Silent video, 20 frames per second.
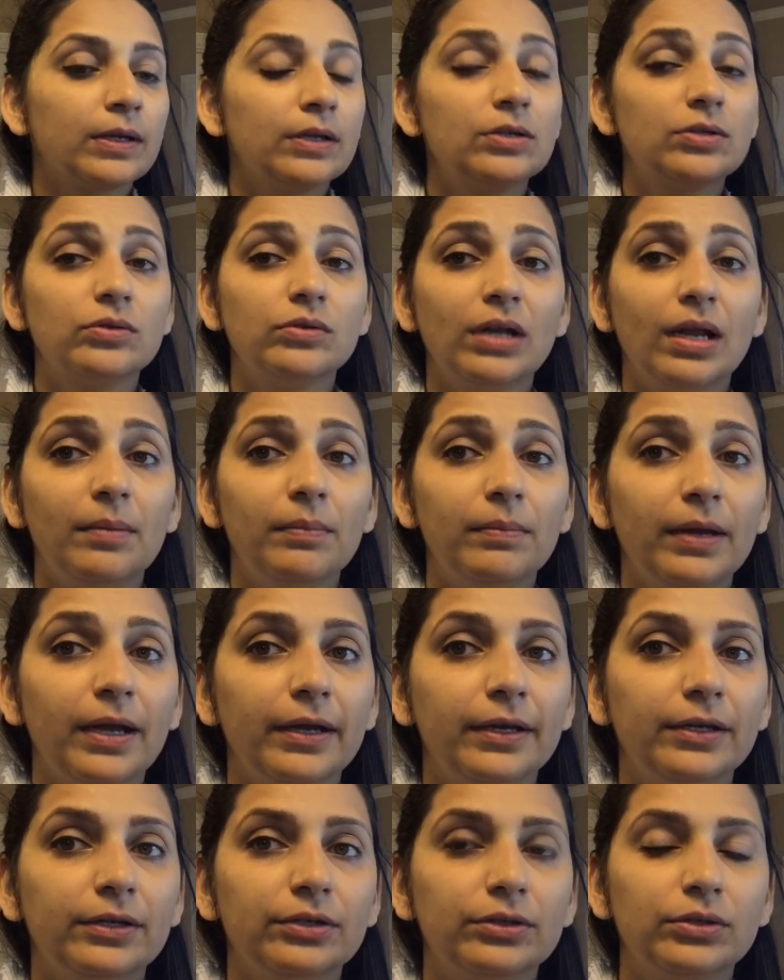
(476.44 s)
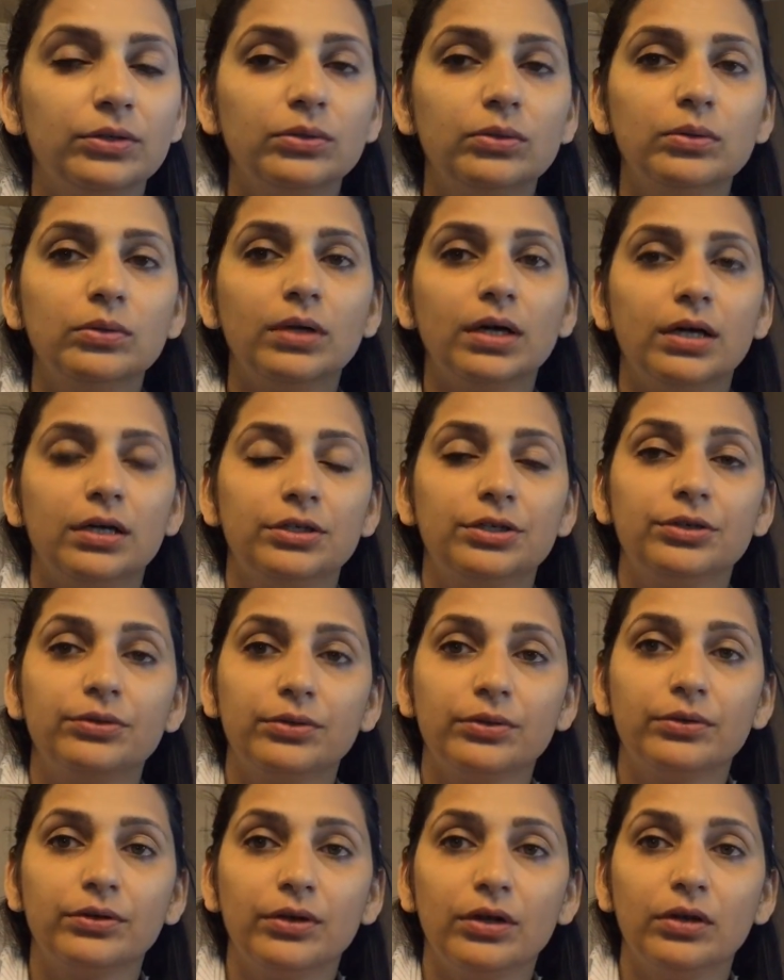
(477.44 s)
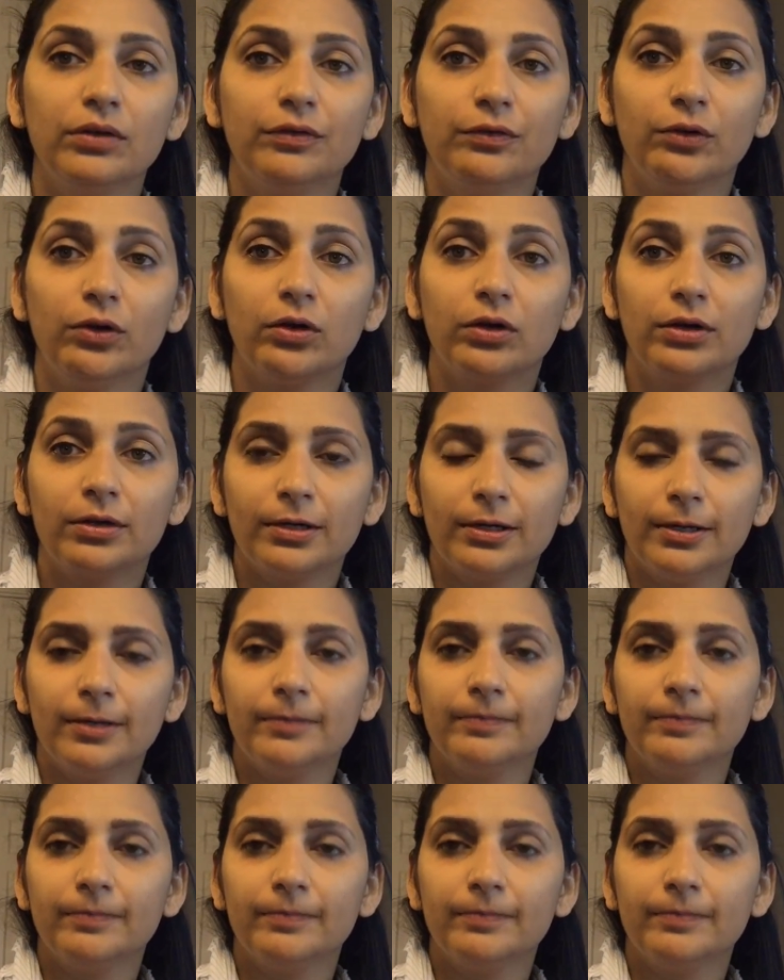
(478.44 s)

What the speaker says: Soon I'm planning to do a tutorial for